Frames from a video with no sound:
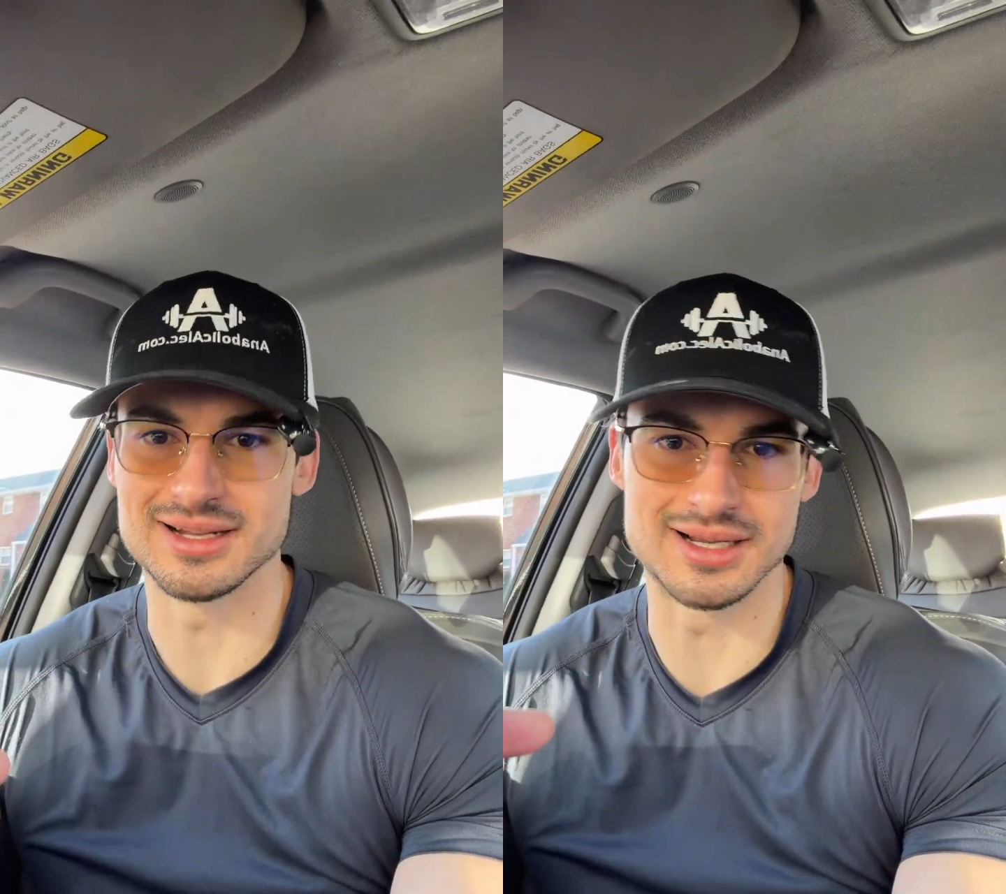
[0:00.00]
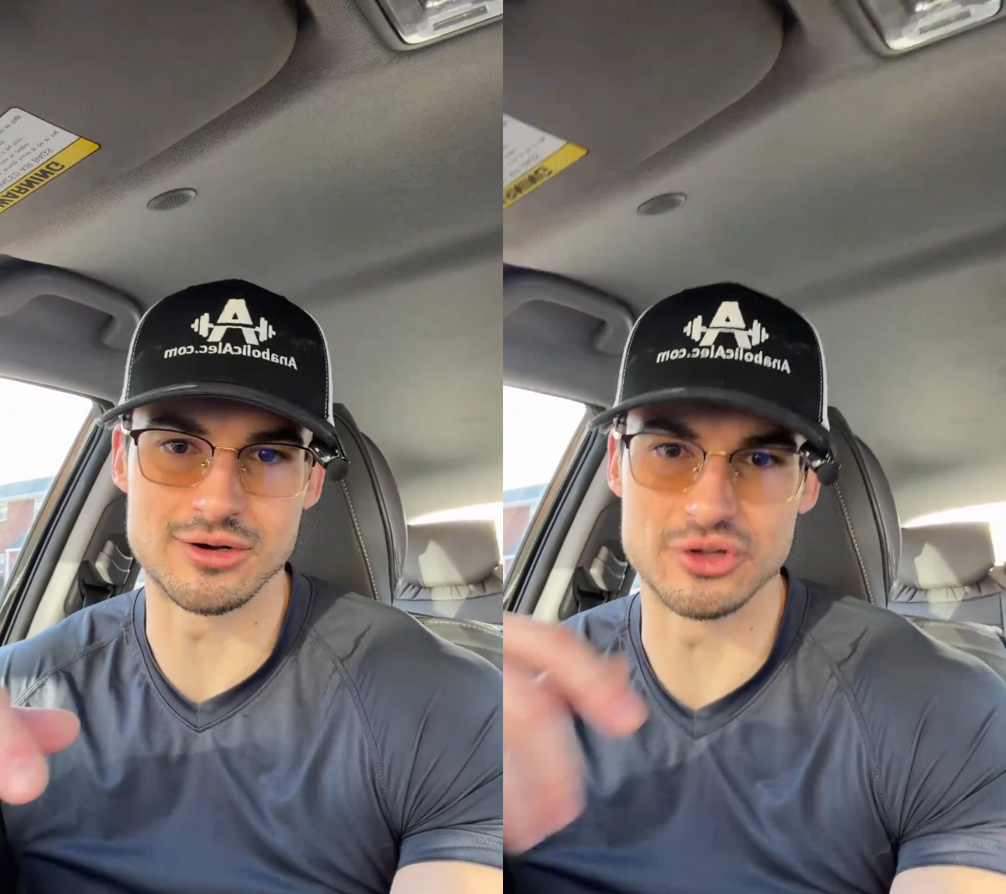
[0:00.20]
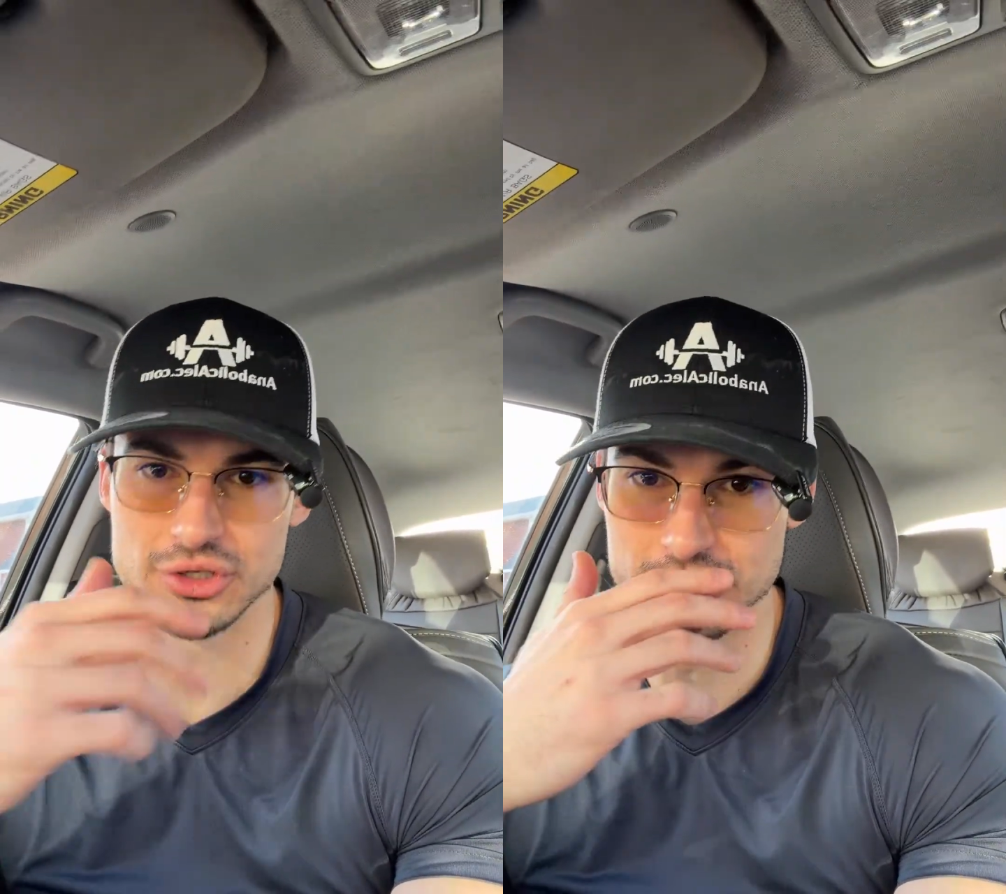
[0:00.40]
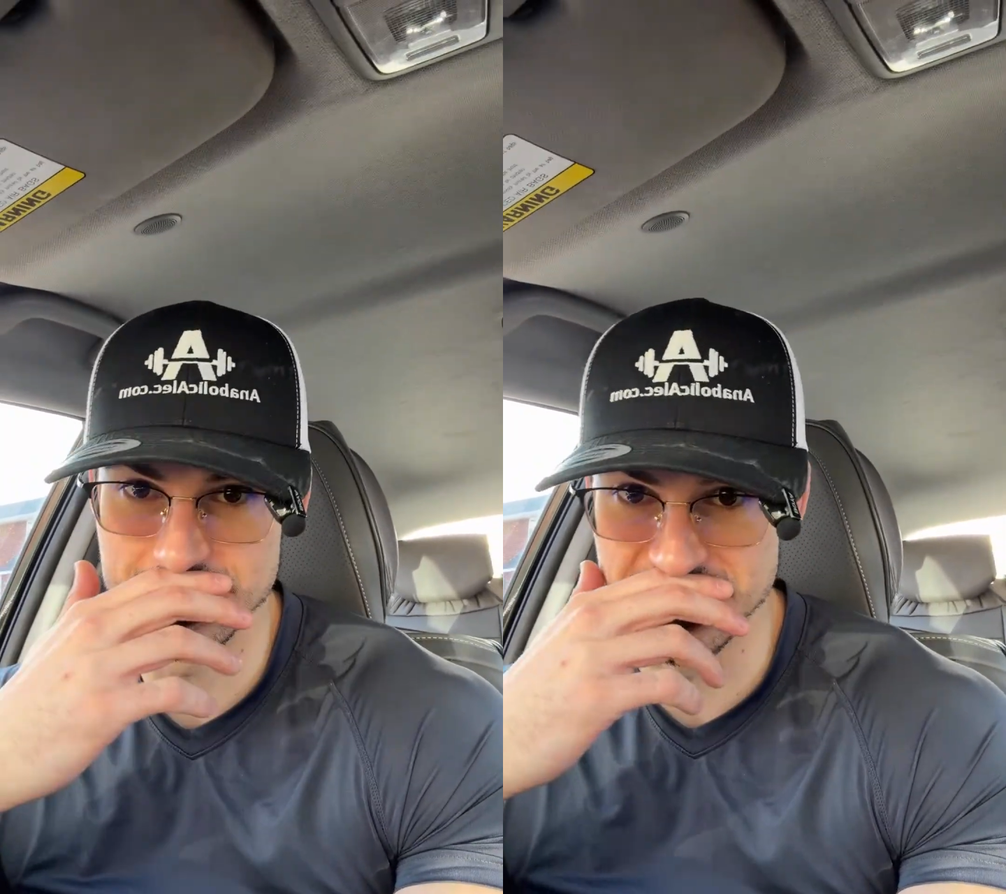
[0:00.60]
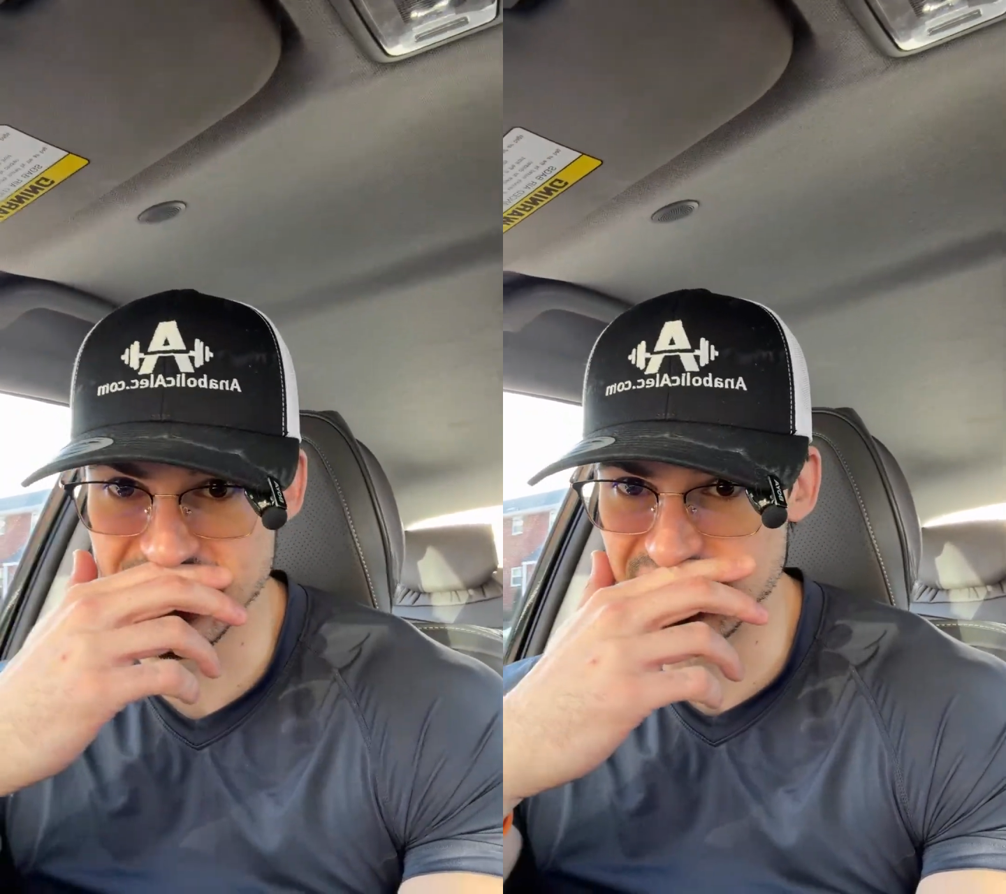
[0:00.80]
I got all the
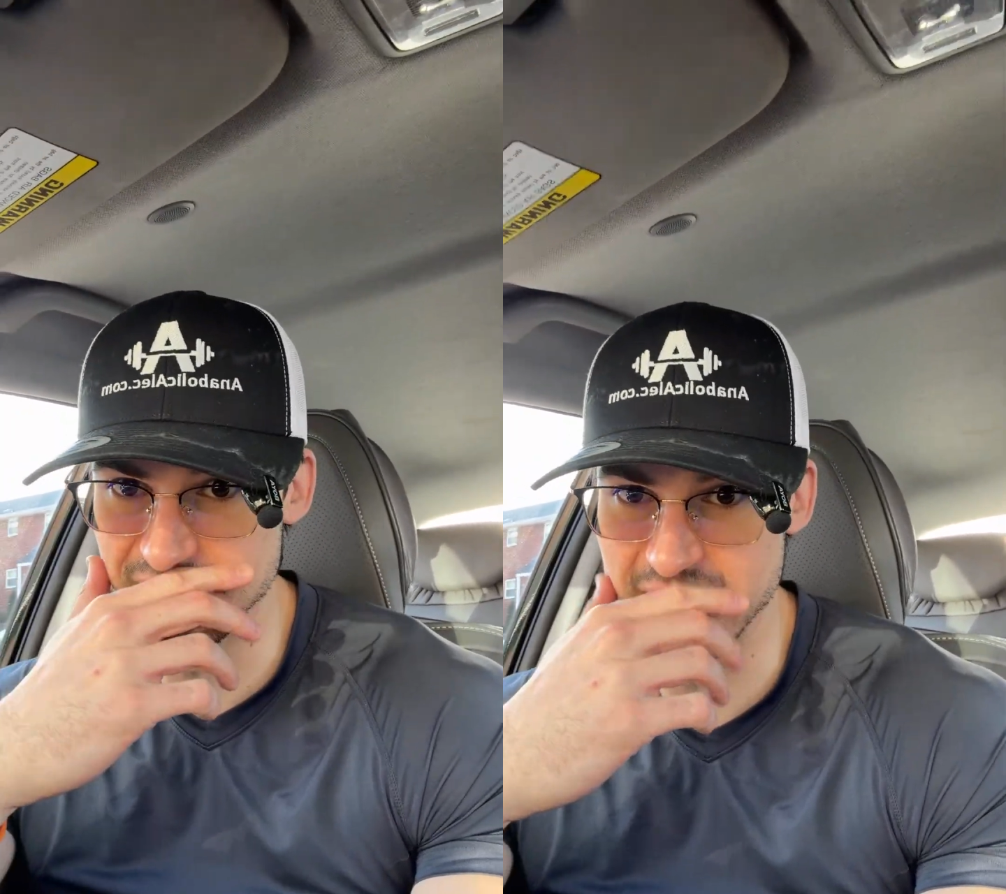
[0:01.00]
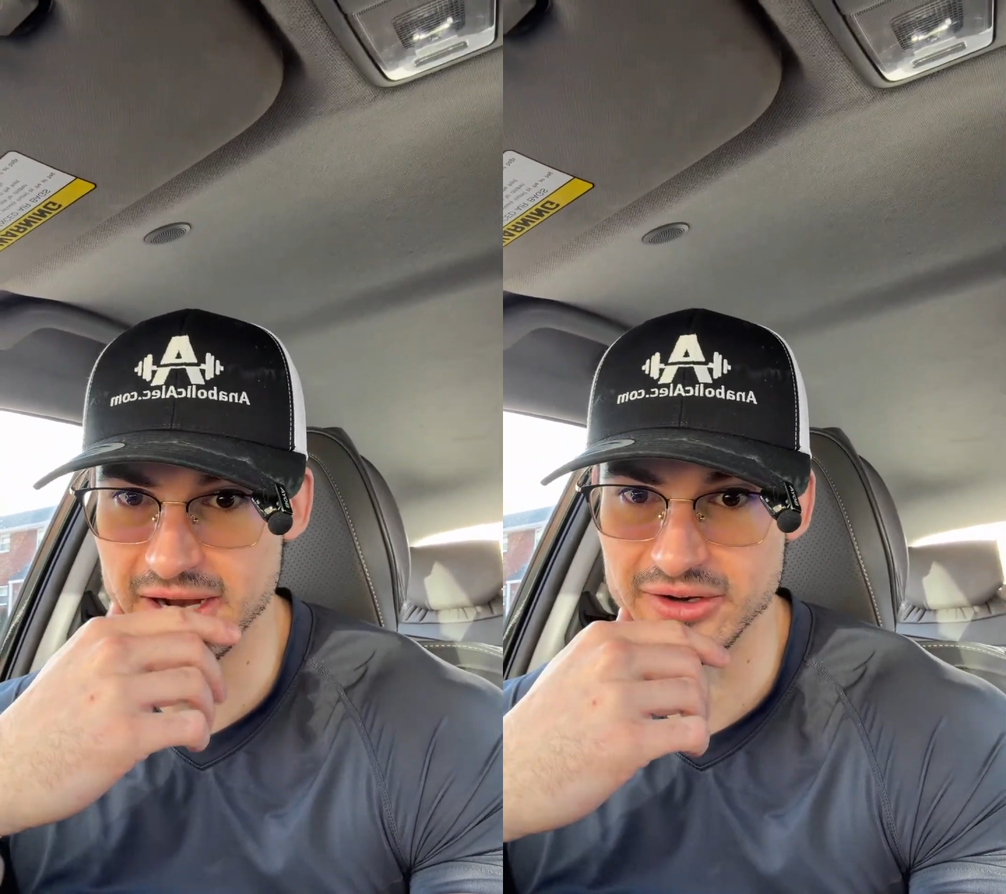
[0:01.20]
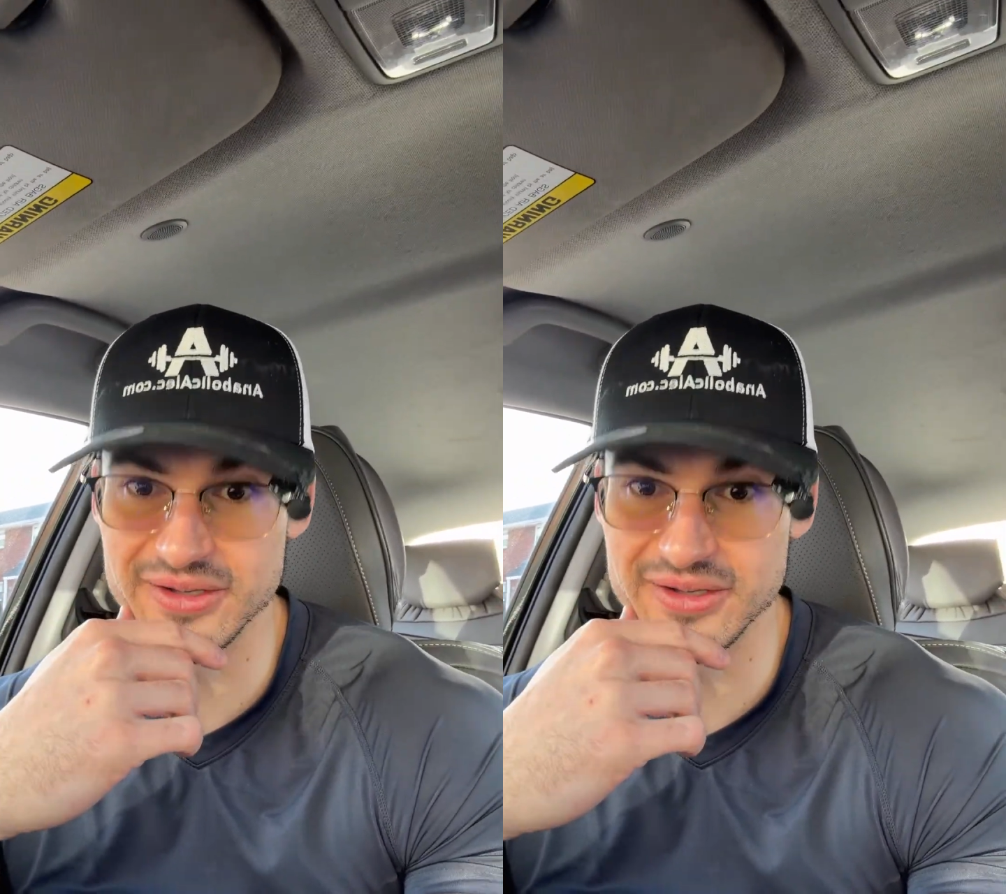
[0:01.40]
goods you need there.